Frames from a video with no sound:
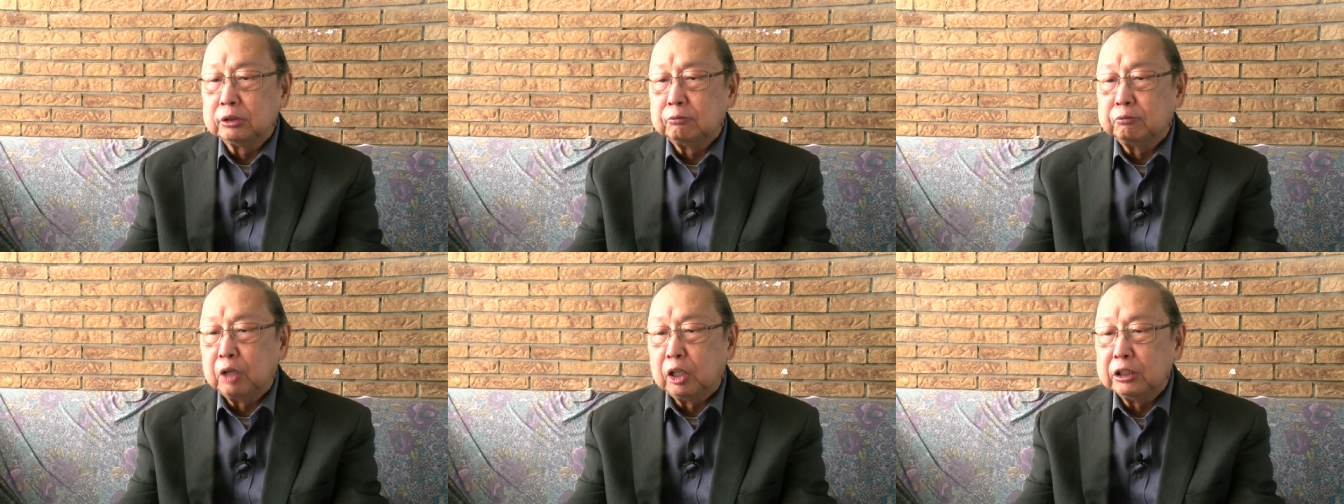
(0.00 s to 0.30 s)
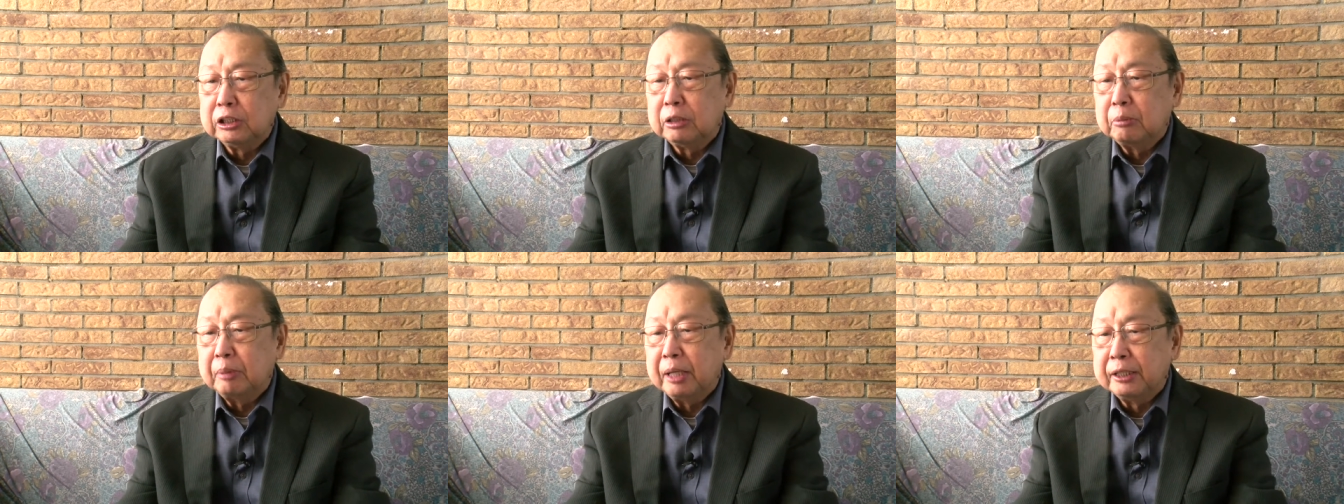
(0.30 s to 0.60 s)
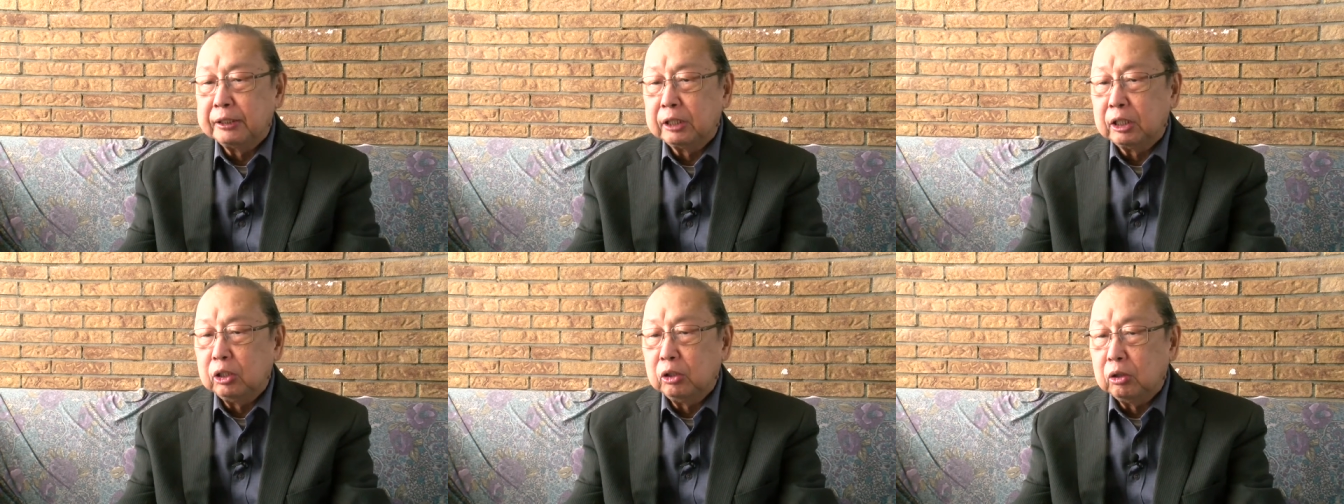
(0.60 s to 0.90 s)

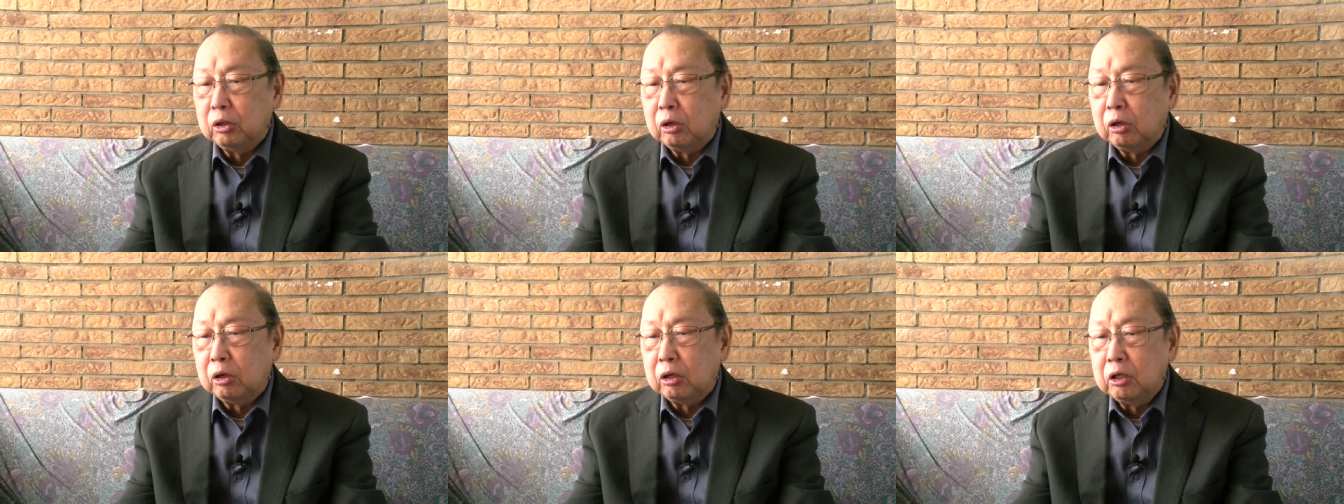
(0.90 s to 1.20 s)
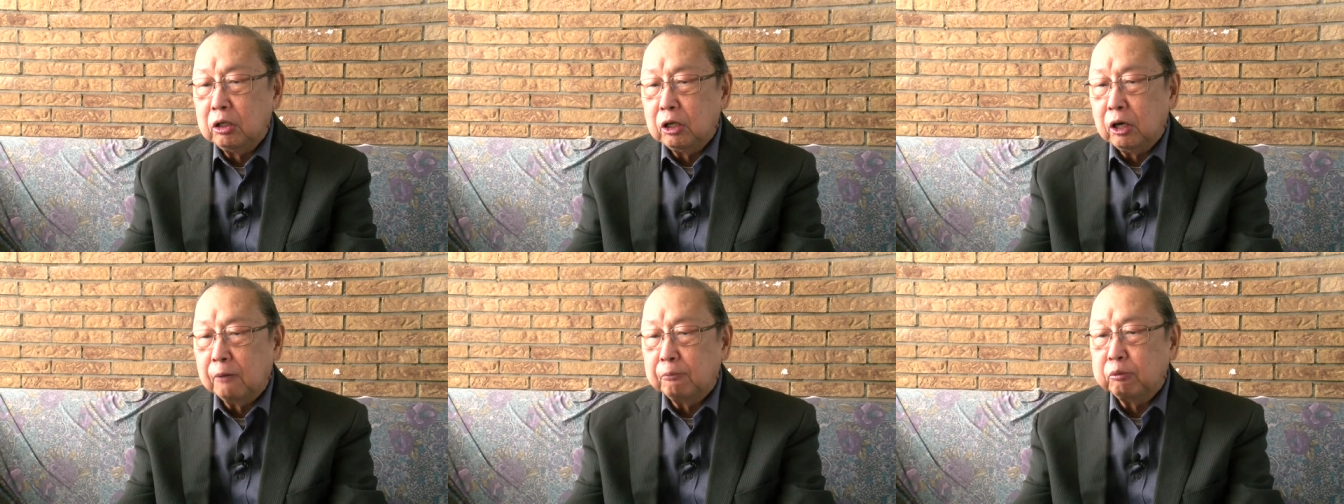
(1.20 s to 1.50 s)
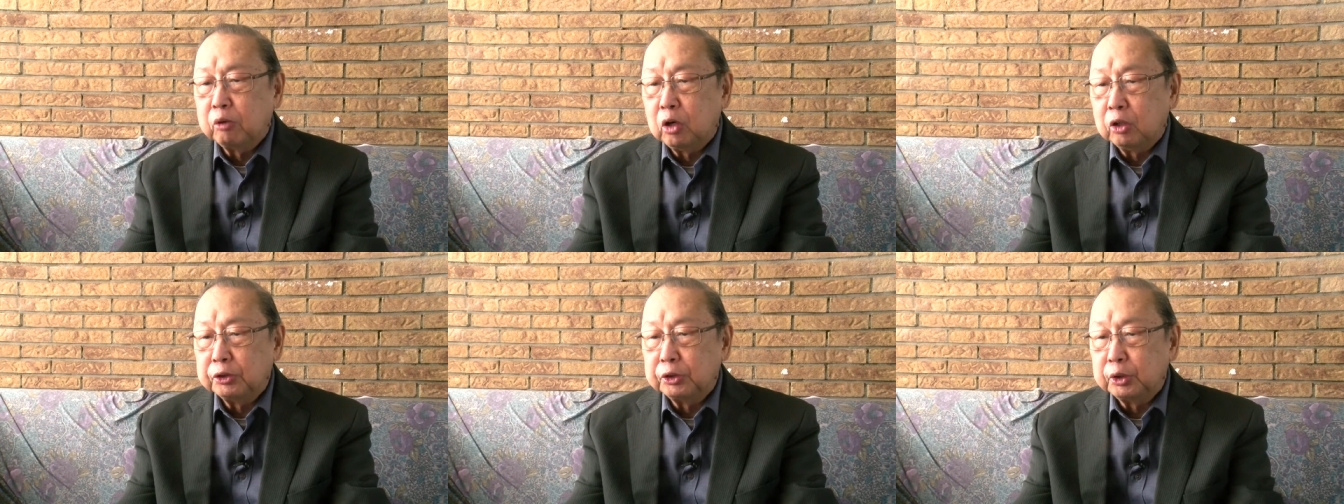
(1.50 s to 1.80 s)
fundamental law of
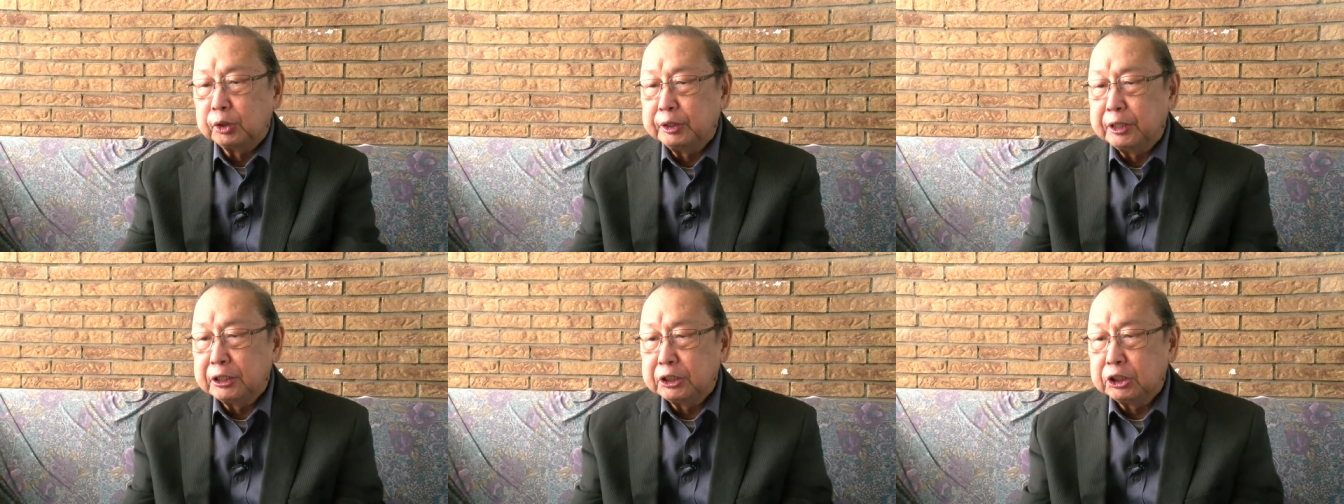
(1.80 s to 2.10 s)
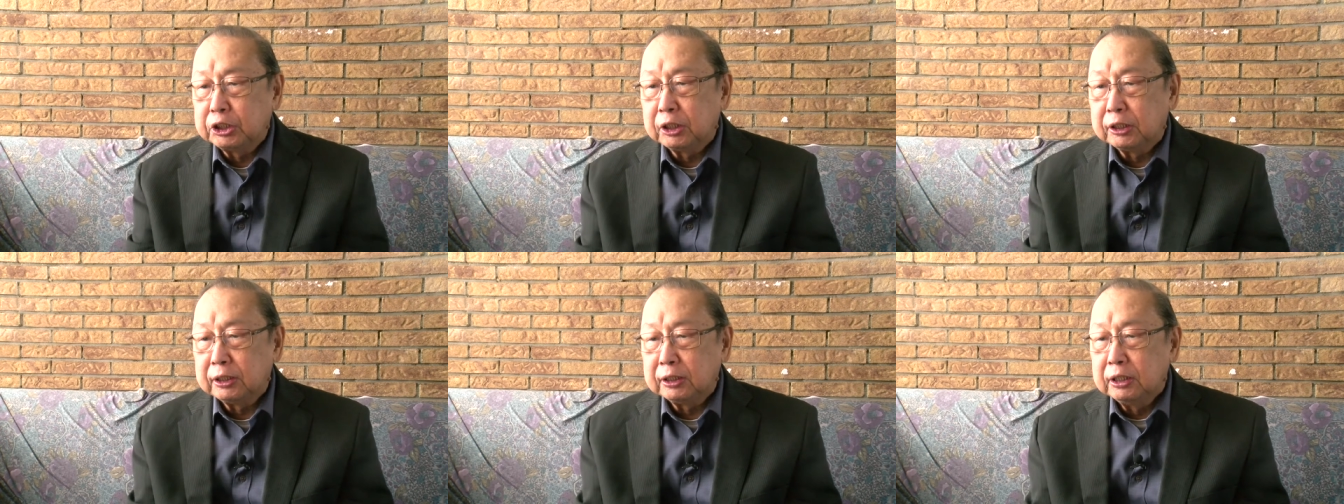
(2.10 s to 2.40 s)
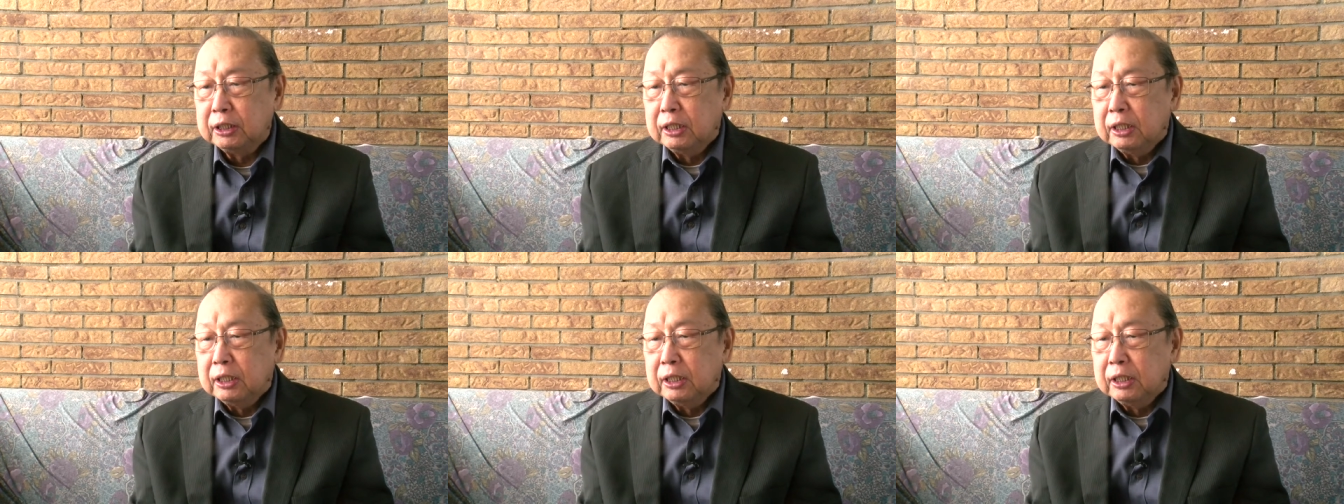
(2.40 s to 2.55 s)
contradiction